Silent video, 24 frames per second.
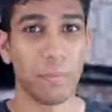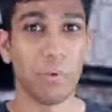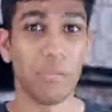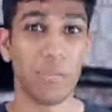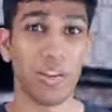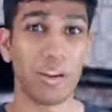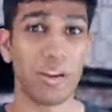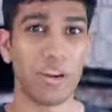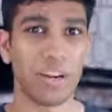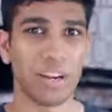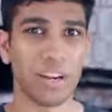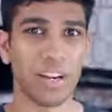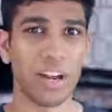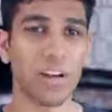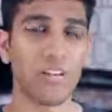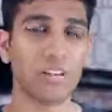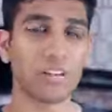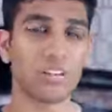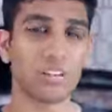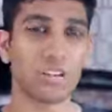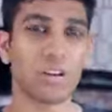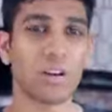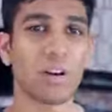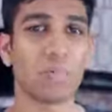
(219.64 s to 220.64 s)
Moving on, now
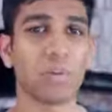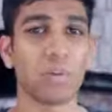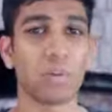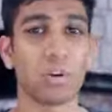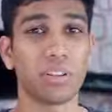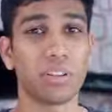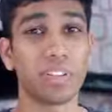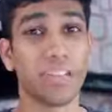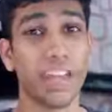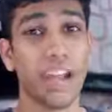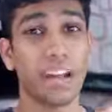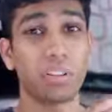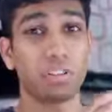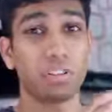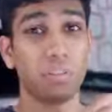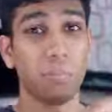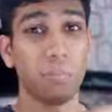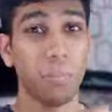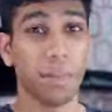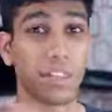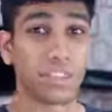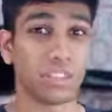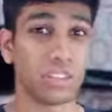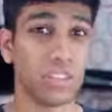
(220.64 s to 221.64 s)
let's talk about what the
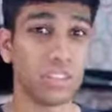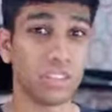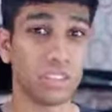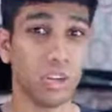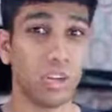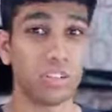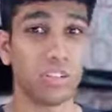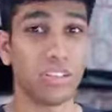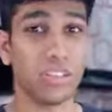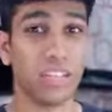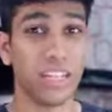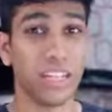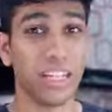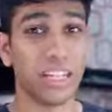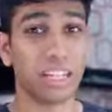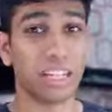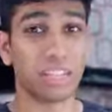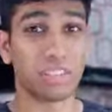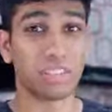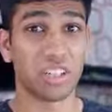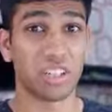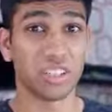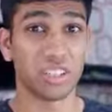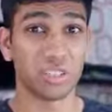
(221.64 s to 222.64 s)
actual message or the
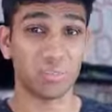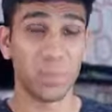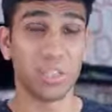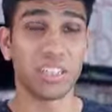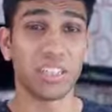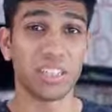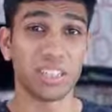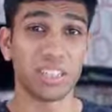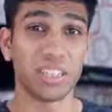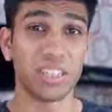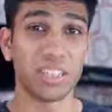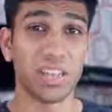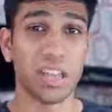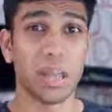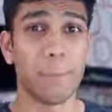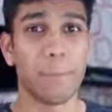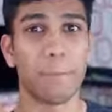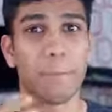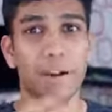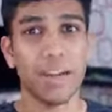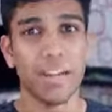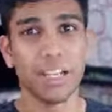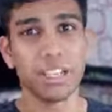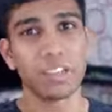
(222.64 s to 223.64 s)
data transmitted
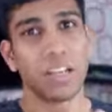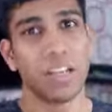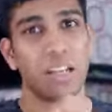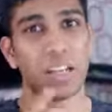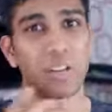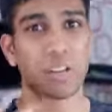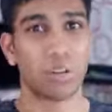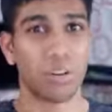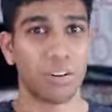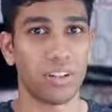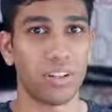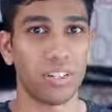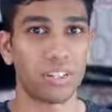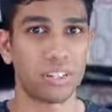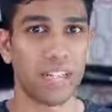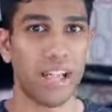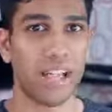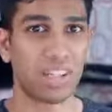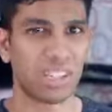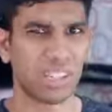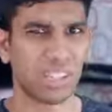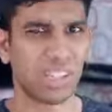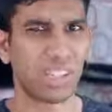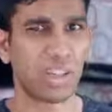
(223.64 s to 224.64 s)
by each electronics
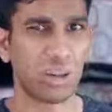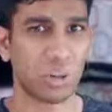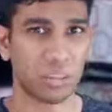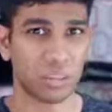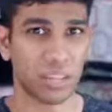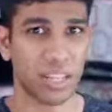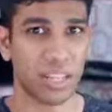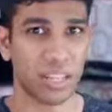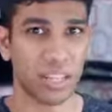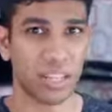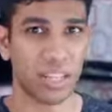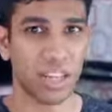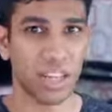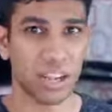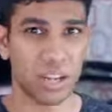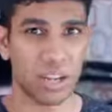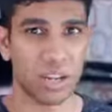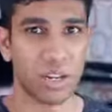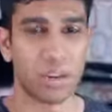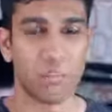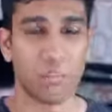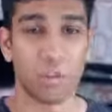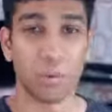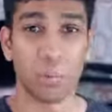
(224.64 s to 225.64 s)
actually looks like.
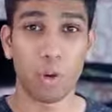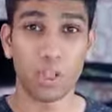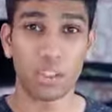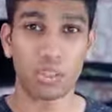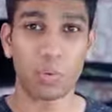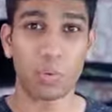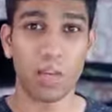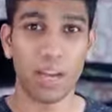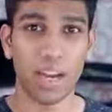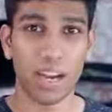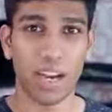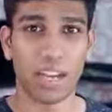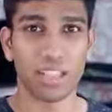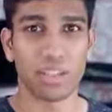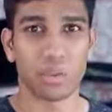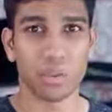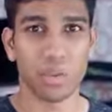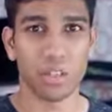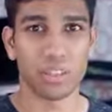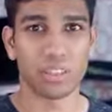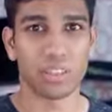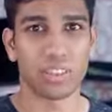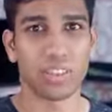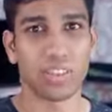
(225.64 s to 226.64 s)
Now if you watch my
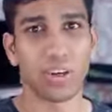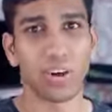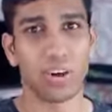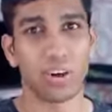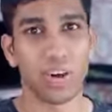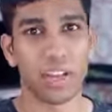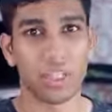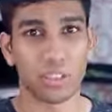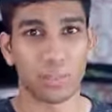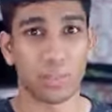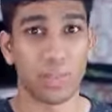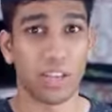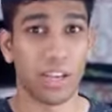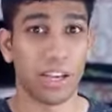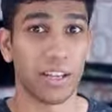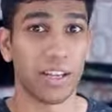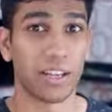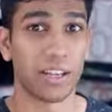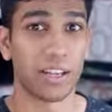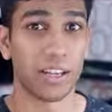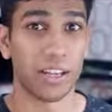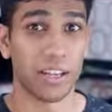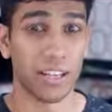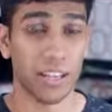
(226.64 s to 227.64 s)
I2C or
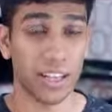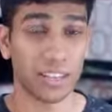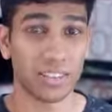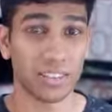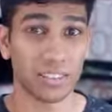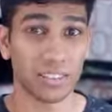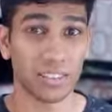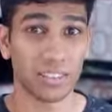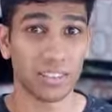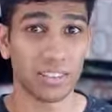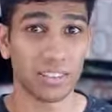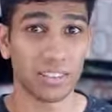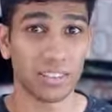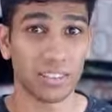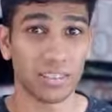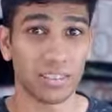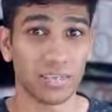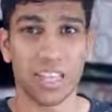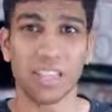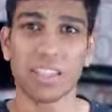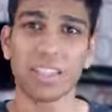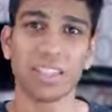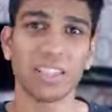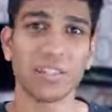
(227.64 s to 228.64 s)
SPI lessons,
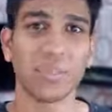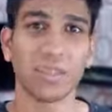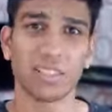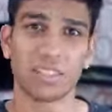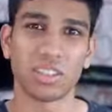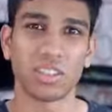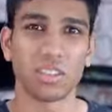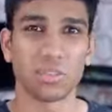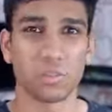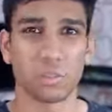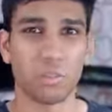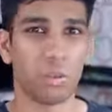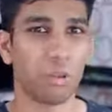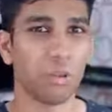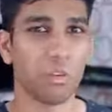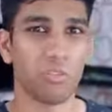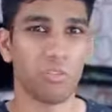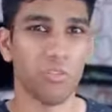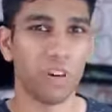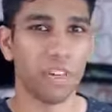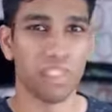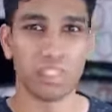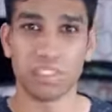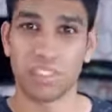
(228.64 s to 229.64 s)
then these messages will
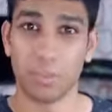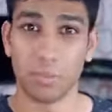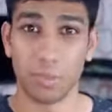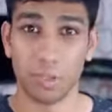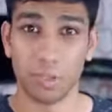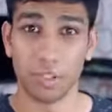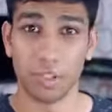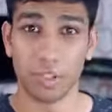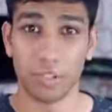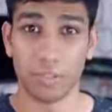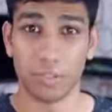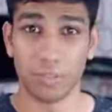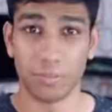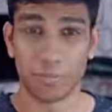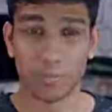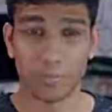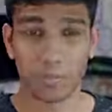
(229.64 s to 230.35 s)
look very similar.